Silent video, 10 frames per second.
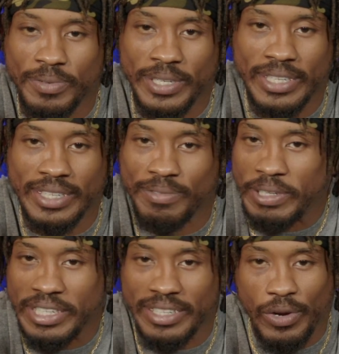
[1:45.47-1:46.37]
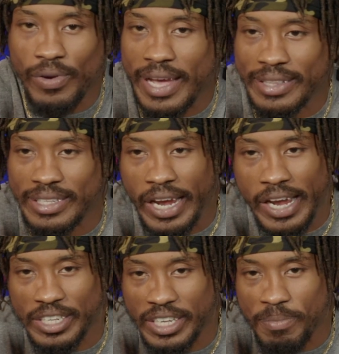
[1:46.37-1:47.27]
We just don't like the
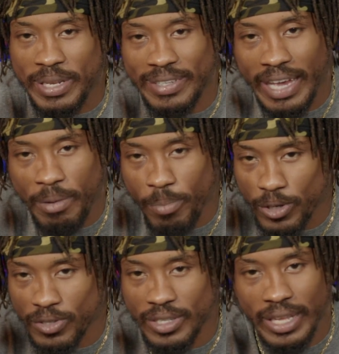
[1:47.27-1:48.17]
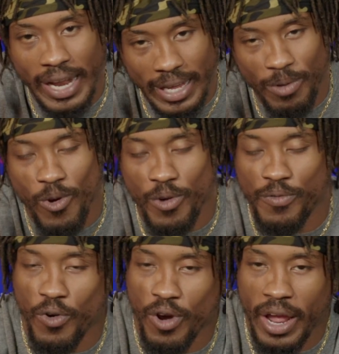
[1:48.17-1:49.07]
change. Give me the same person that I can work
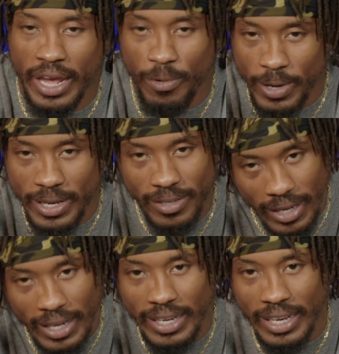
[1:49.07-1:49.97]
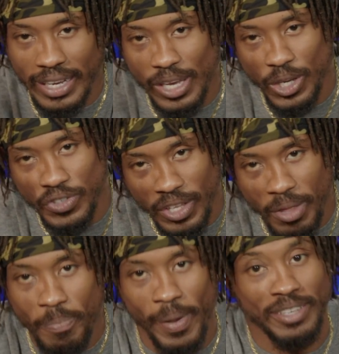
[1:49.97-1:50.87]
for 8 weeks, and y'all see
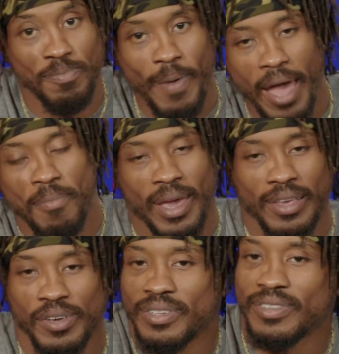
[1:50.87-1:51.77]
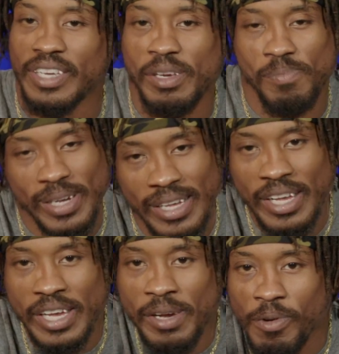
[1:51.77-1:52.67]
the best bad man you can see. But
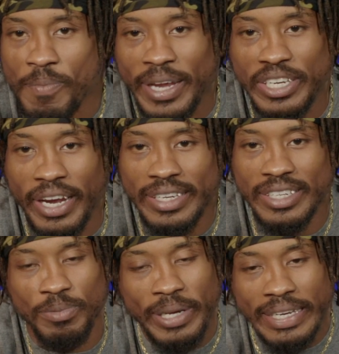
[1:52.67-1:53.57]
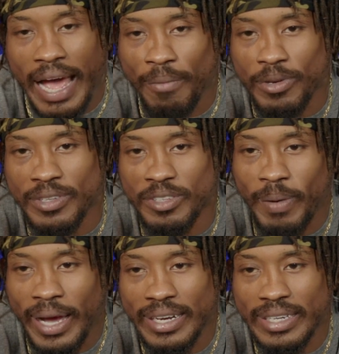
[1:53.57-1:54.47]
we make changes, we adapt on the
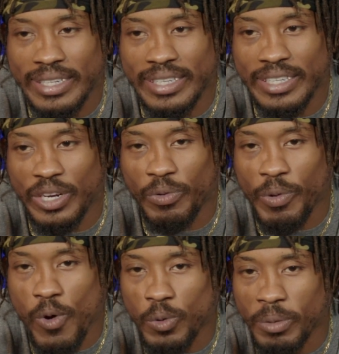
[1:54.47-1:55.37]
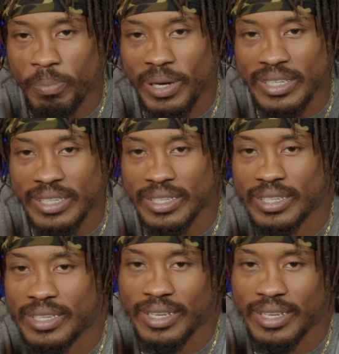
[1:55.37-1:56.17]
spot, and you know, we roll with the punches.